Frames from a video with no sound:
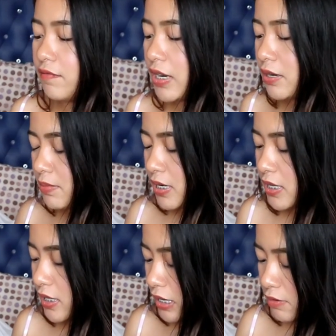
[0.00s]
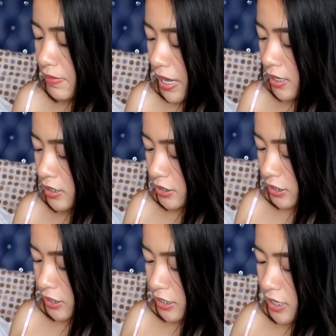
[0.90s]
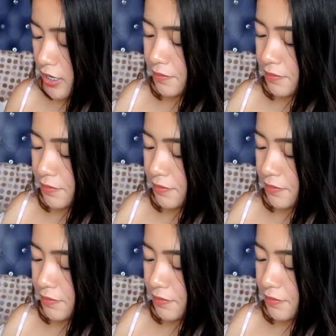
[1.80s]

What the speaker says: Very maganda yung packaging niya.